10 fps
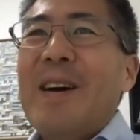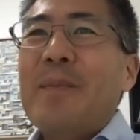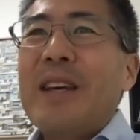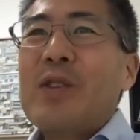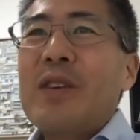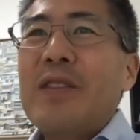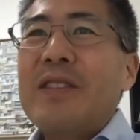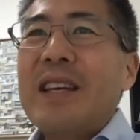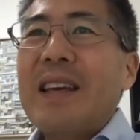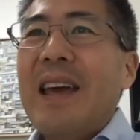Next, we have
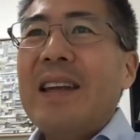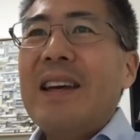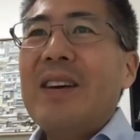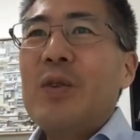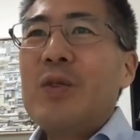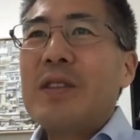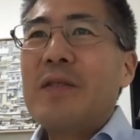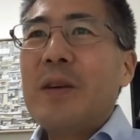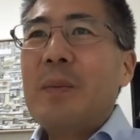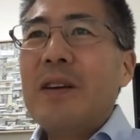Dick Hanna, who's the
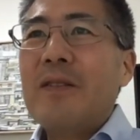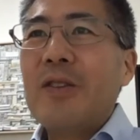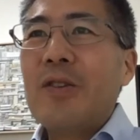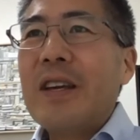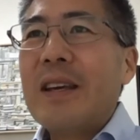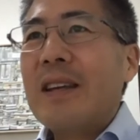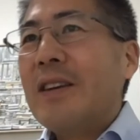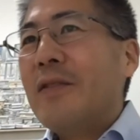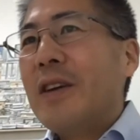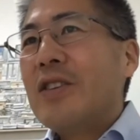VP of Learning and
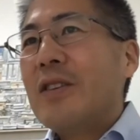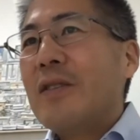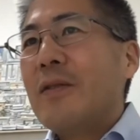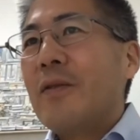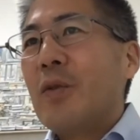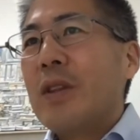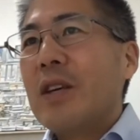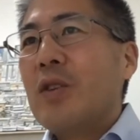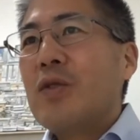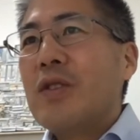Innovation with the
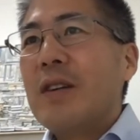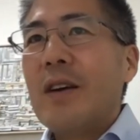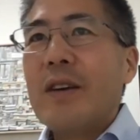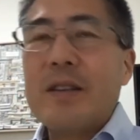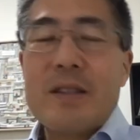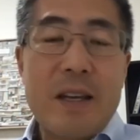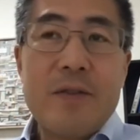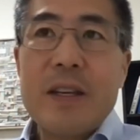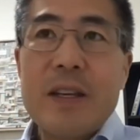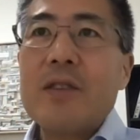Houston Area
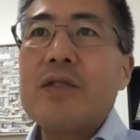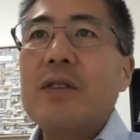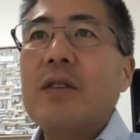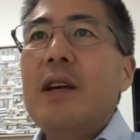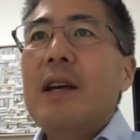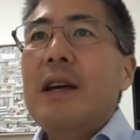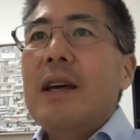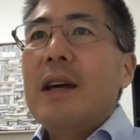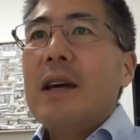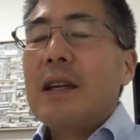Safety Council.
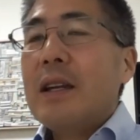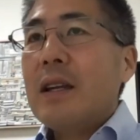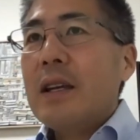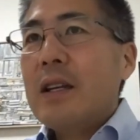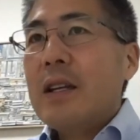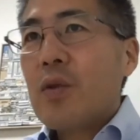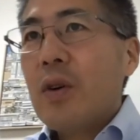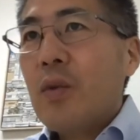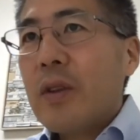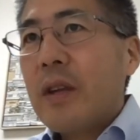And in his
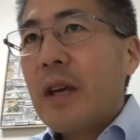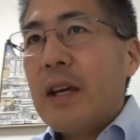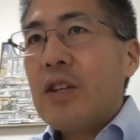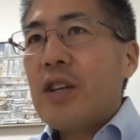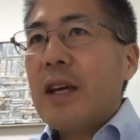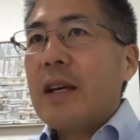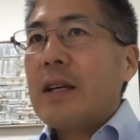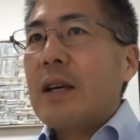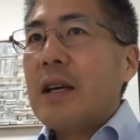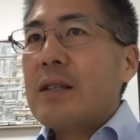role with the
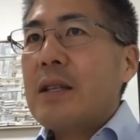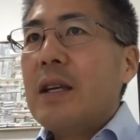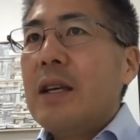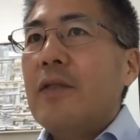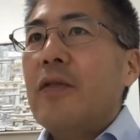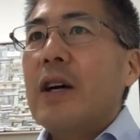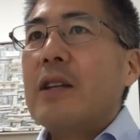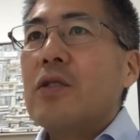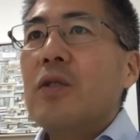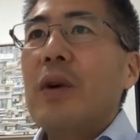HASC, he
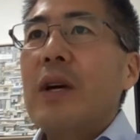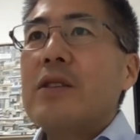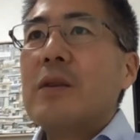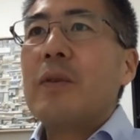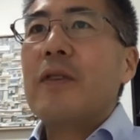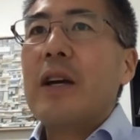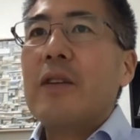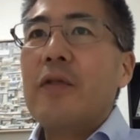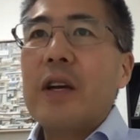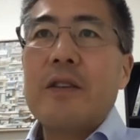finds new ways to provide
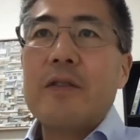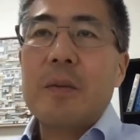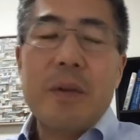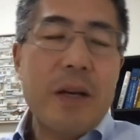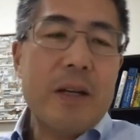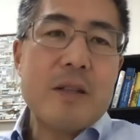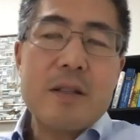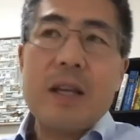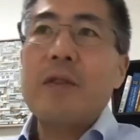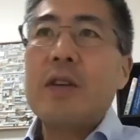effective compliance and
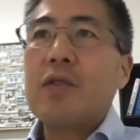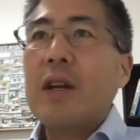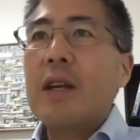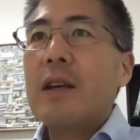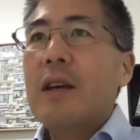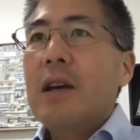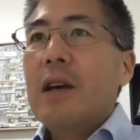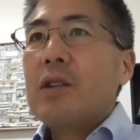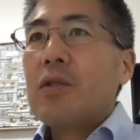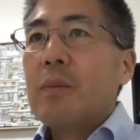safety training
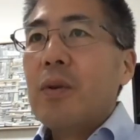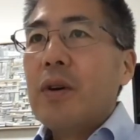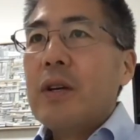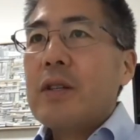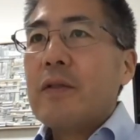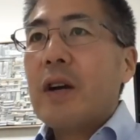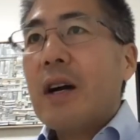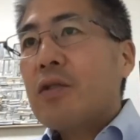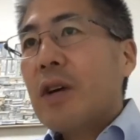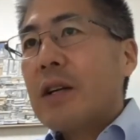to employees of
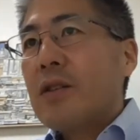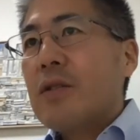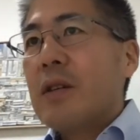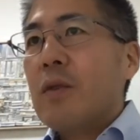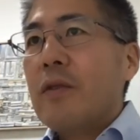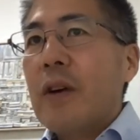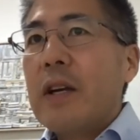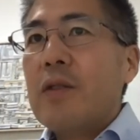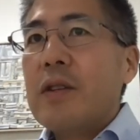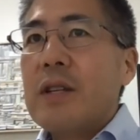contractors and
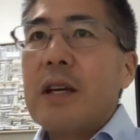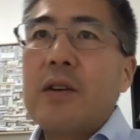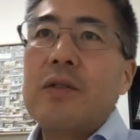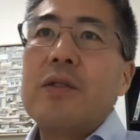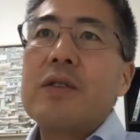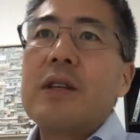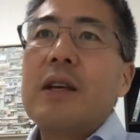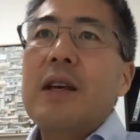refinery site owners.